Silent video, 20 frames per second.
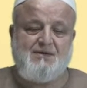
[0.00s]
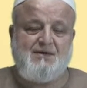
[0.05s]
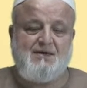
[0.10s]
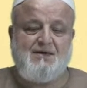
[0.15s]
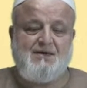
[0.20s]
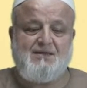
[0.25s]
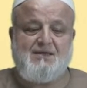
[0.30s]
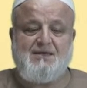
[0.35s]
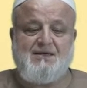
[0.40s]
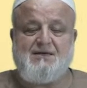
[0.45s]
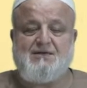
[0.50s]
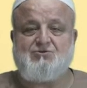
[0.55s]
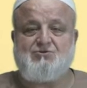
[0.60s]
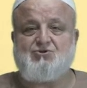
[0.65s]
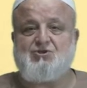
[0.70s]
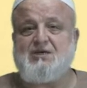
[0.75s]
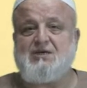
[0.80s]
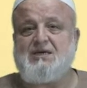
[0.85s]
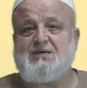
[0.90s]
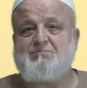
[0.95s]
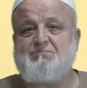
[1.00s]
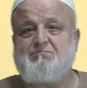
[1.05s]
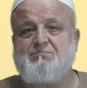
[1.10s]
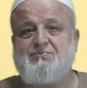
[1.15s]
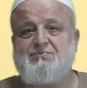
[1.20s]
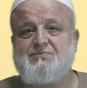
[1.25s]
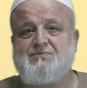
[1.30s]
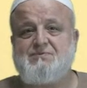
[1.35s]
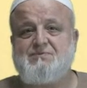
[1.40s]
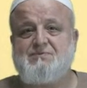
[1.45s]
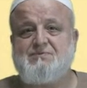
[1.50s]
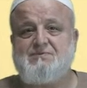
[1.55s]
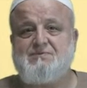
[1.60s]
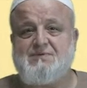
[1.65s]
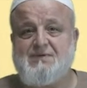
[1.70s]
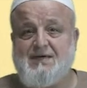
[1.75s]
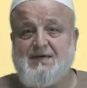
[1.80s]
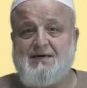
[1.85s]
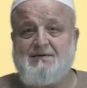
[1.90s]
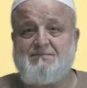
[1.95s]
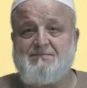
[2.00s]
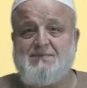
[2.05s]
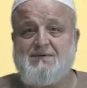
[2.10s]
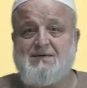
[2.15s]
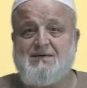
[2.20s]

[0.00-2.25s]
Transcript: the sheep, yeah,